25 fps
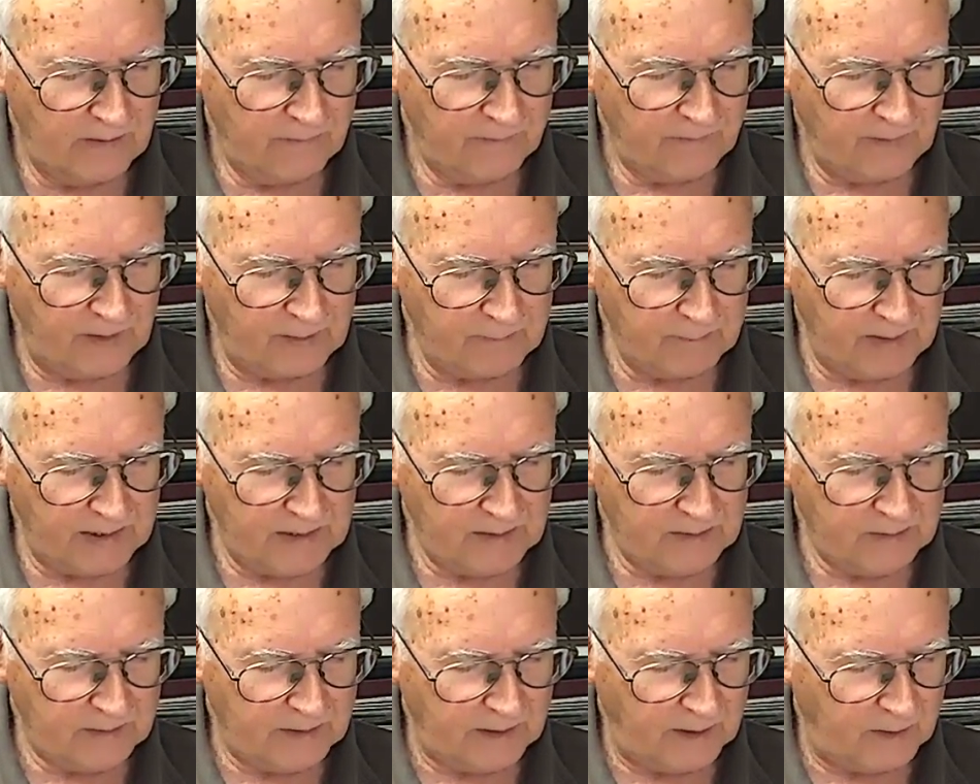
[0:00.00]
that
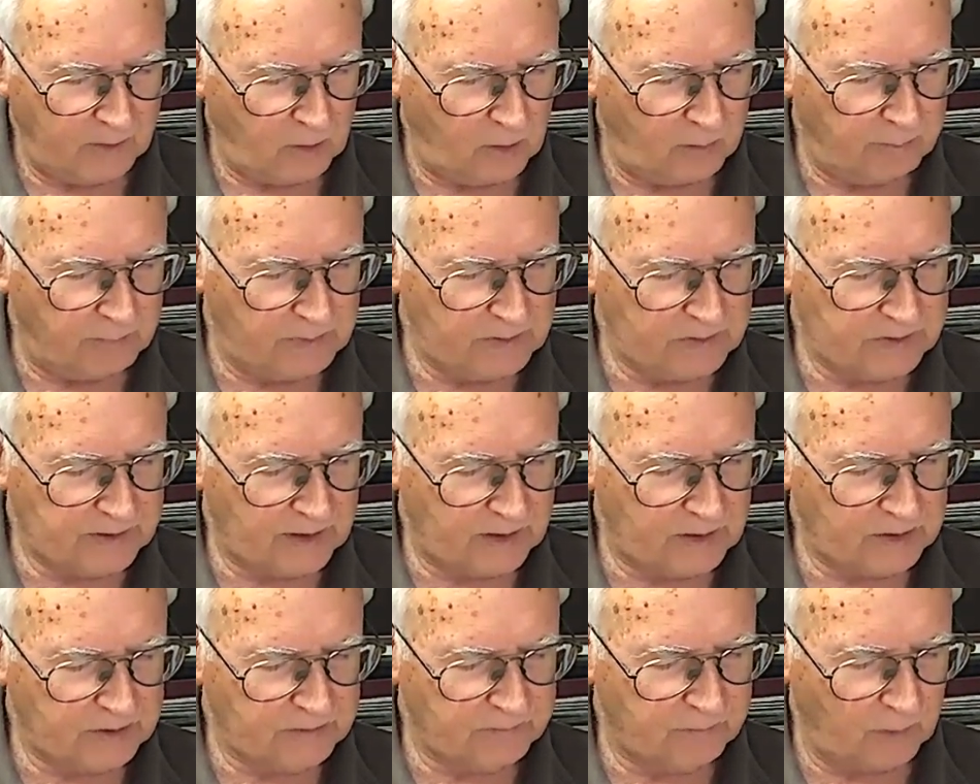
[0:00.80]
men cannot be
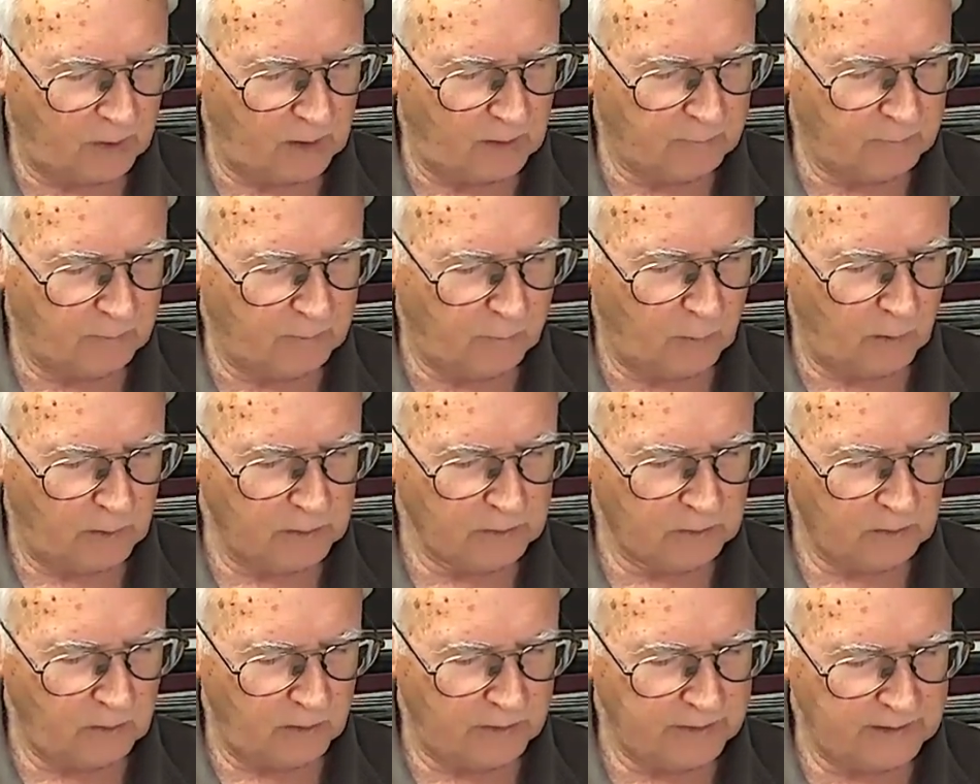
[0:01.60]
satisfied with
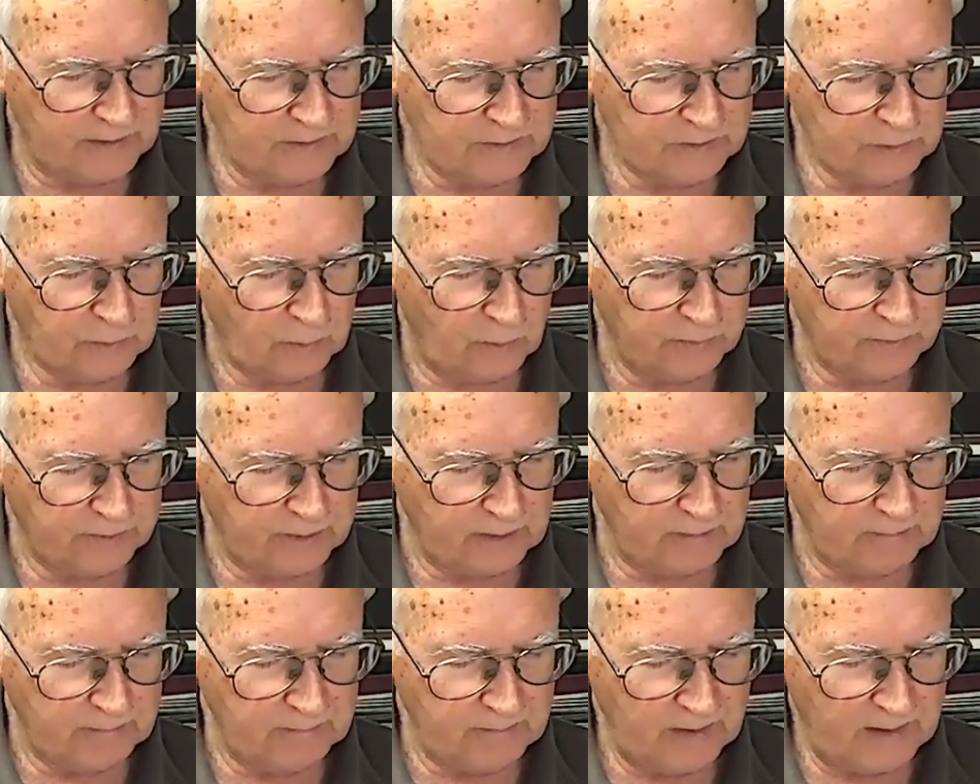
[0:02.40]
what God has taught
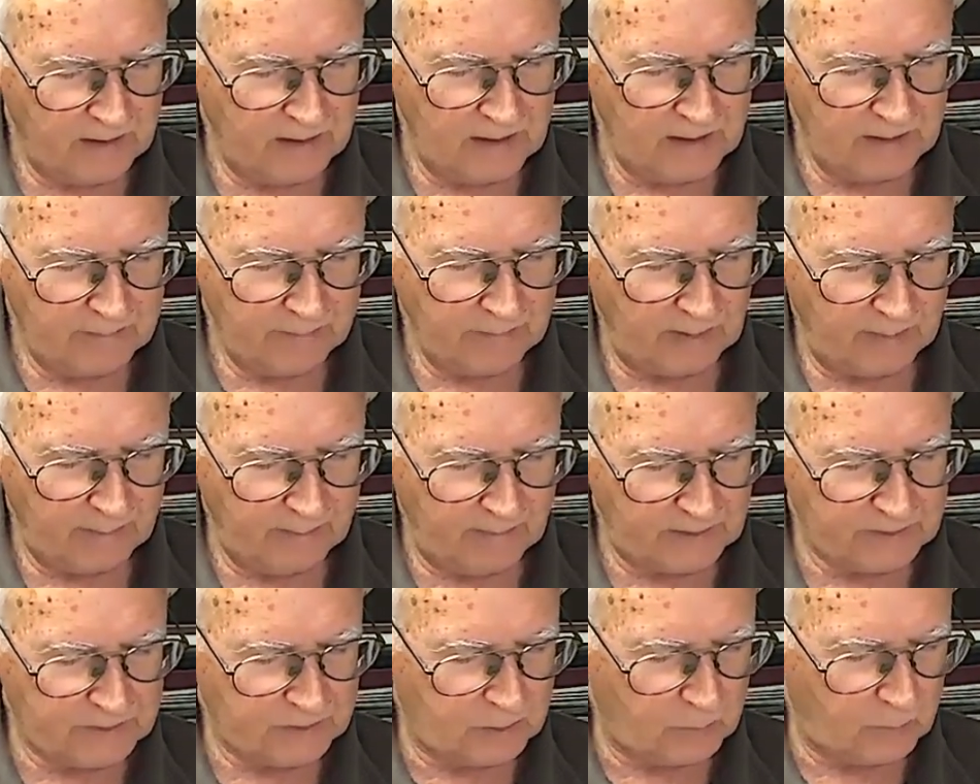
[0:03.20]
them, but
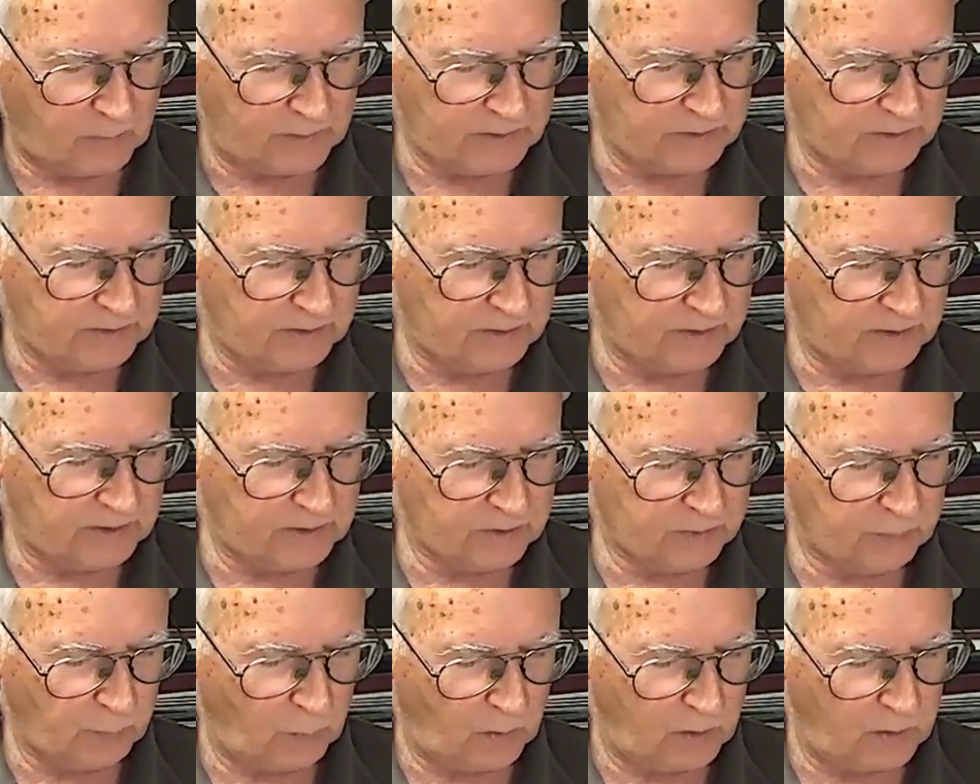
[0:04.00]
must question
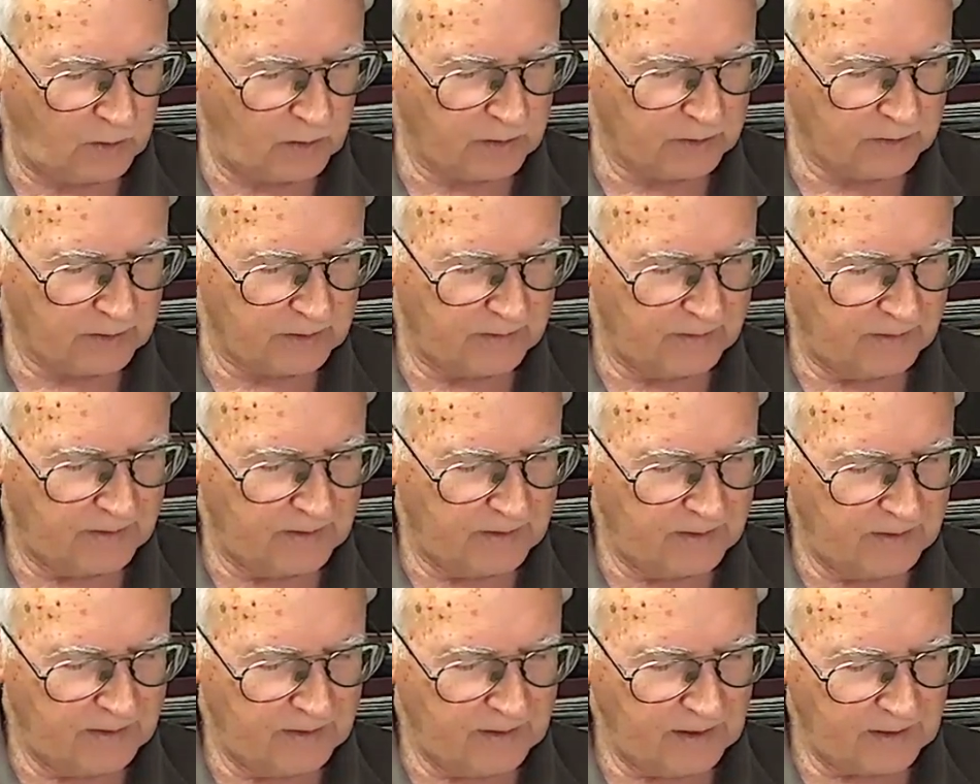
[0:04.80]
his word
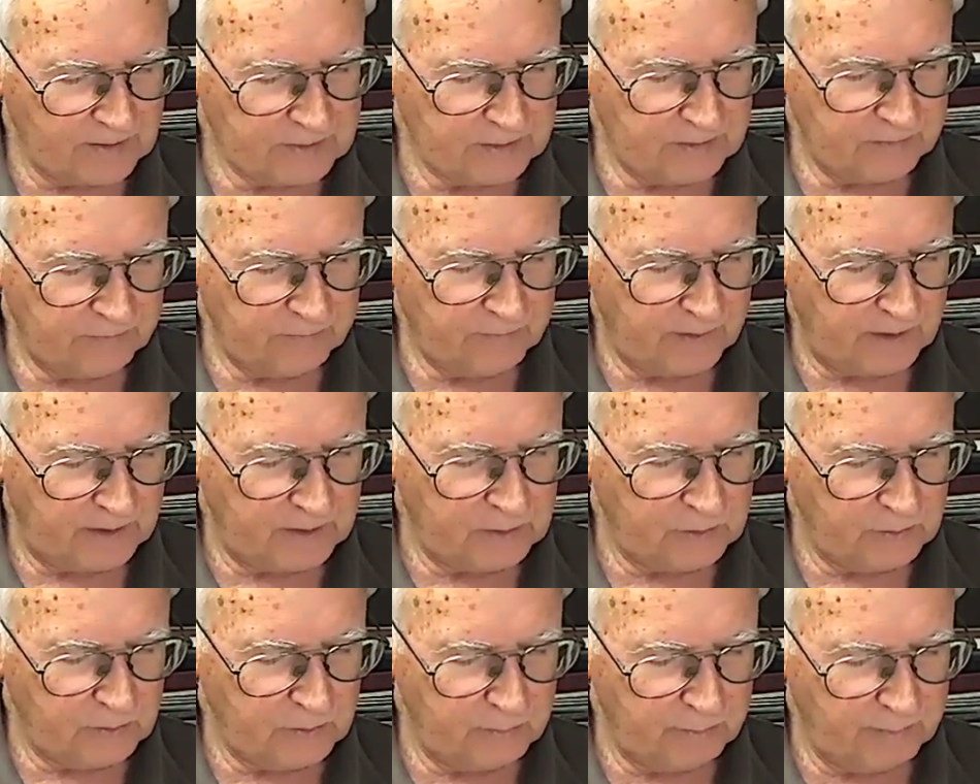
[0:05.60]
as if they
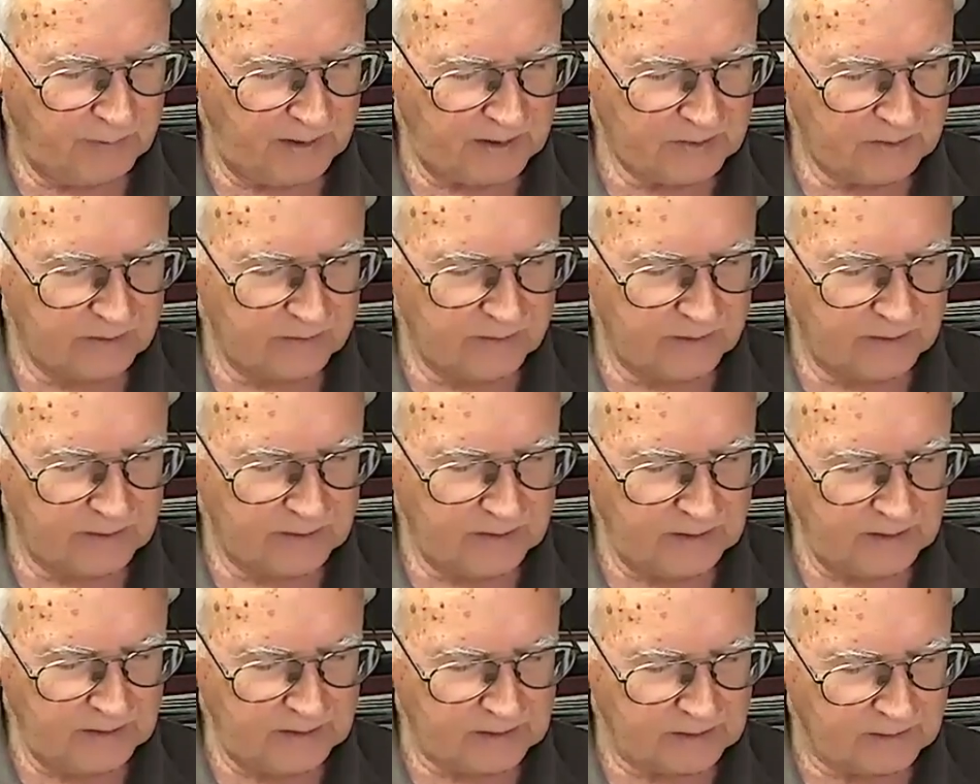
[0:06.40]
knew better than
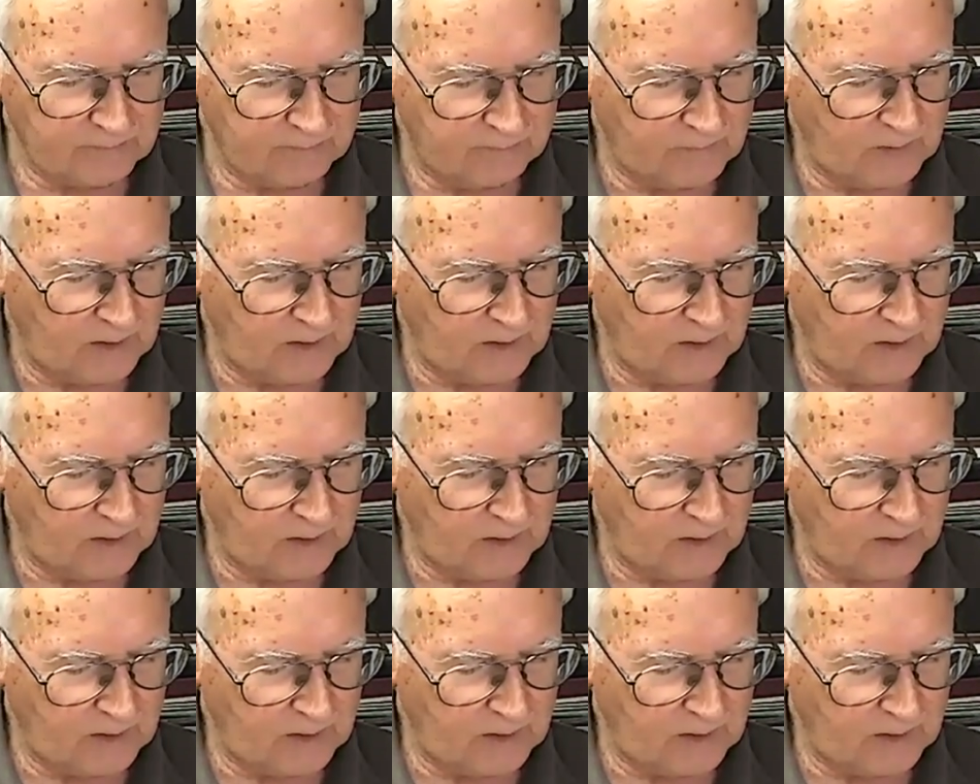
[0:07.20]
he.